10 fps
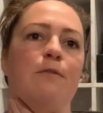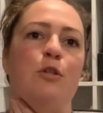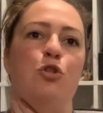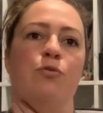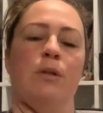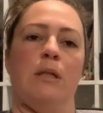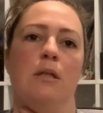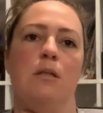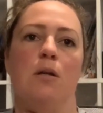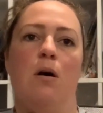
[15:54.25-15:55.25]
for
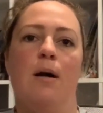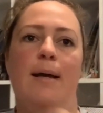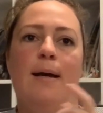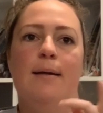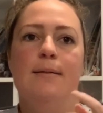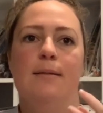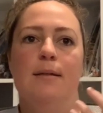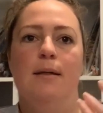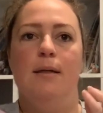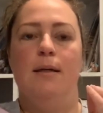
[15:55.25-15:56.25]
drinks, I had,
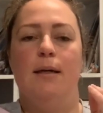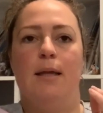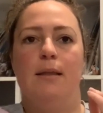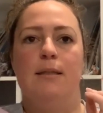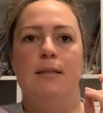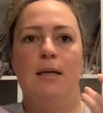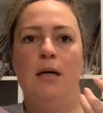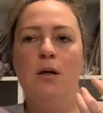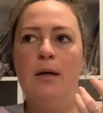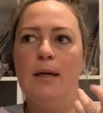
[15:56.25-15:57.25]
at the
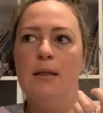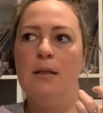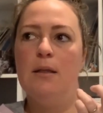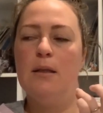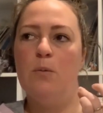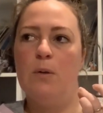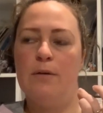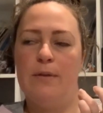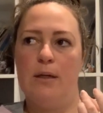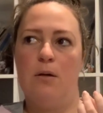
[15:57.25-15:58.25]
start, I had one
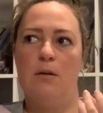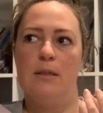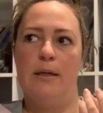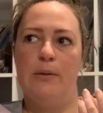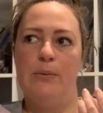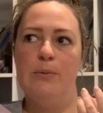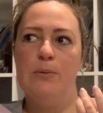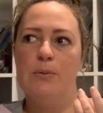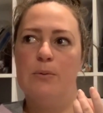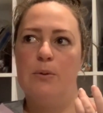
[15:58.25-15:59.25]
of their
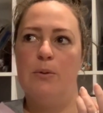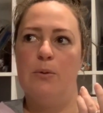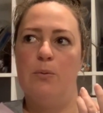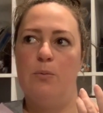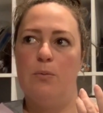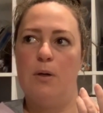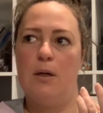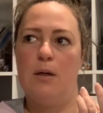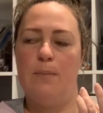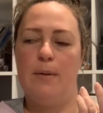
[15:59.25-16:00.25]
cocktails.
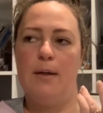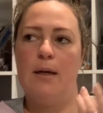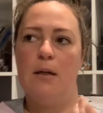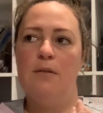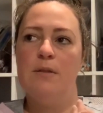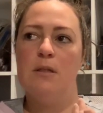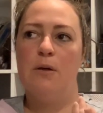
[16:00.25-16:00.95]
I can't even